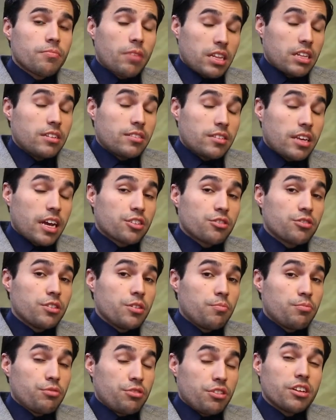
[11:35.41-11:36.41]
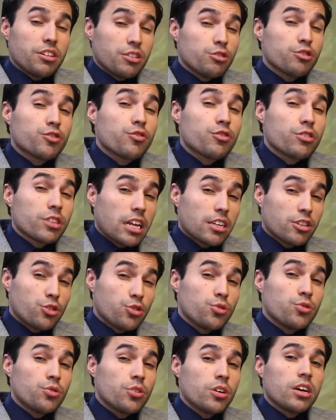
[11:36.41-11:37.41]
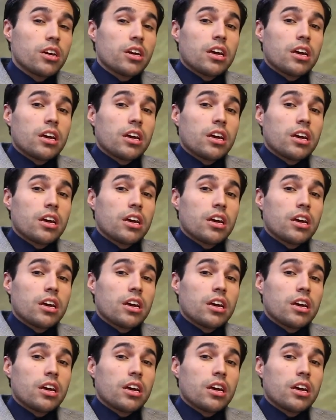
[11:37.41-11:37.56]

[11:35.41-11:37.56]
And it's actually pretty useful that you,